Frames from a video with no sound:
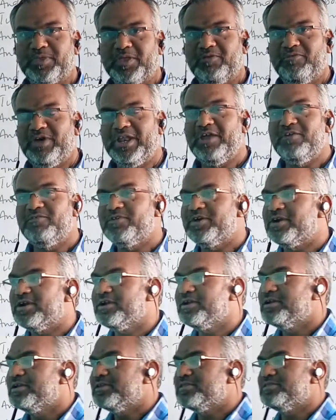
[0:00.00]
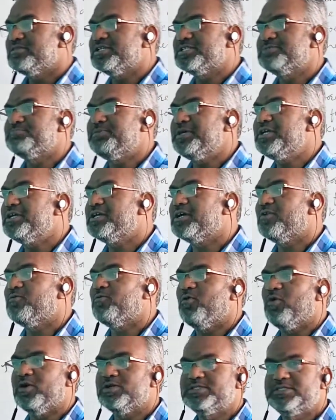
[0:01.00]
Whenever the
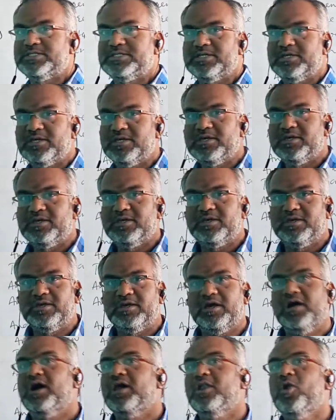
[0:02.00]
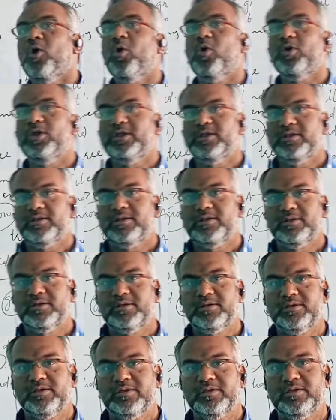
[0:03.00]
speaker was alone,
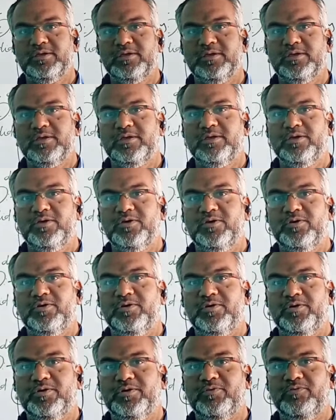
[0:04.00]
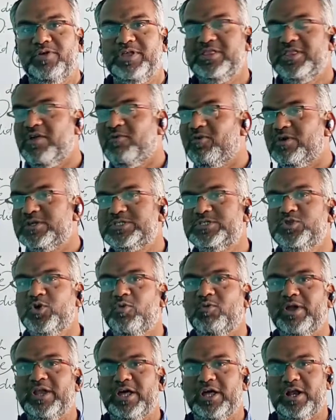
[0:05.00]
when there was no
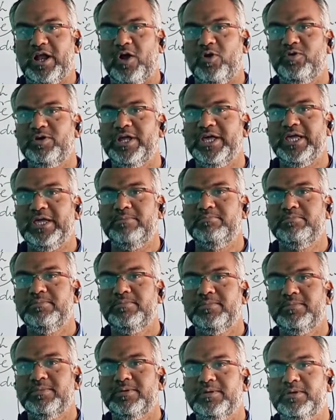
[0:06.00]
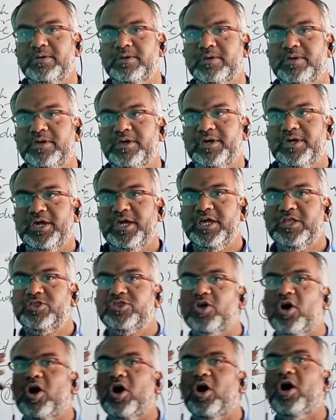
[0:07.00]
one around him, he
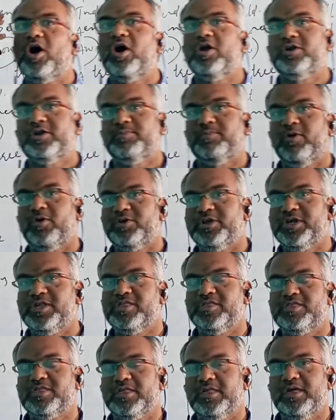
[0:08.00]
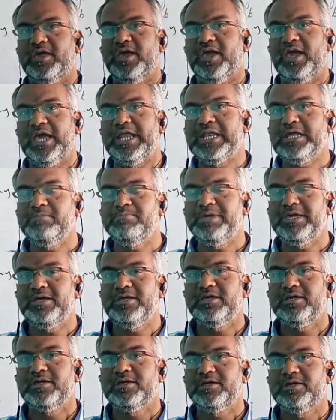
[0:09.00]
thought about his
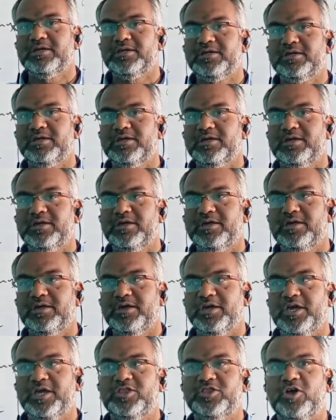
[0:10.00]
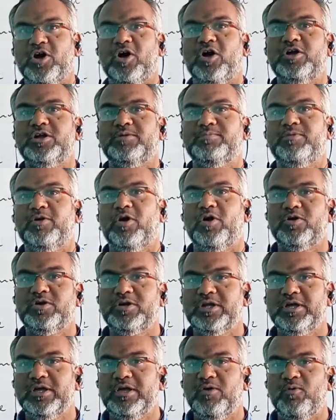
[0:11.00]
enemy, he thought
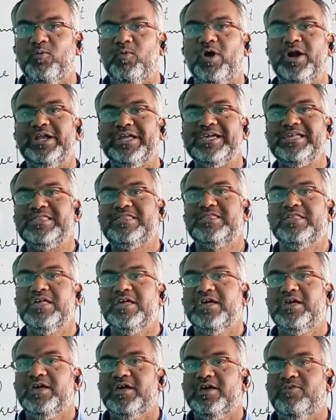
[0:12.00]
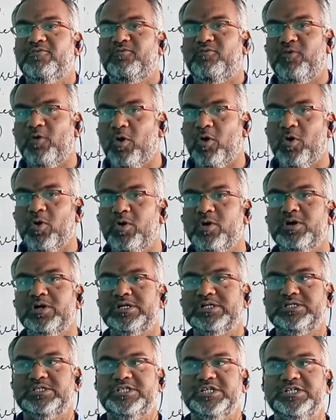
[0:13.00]
about what his
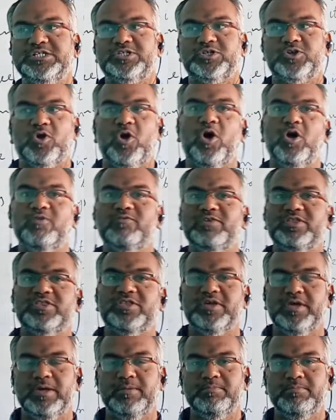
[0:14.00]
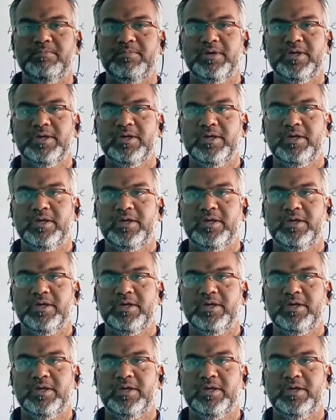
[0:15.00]
foe did wrong with him,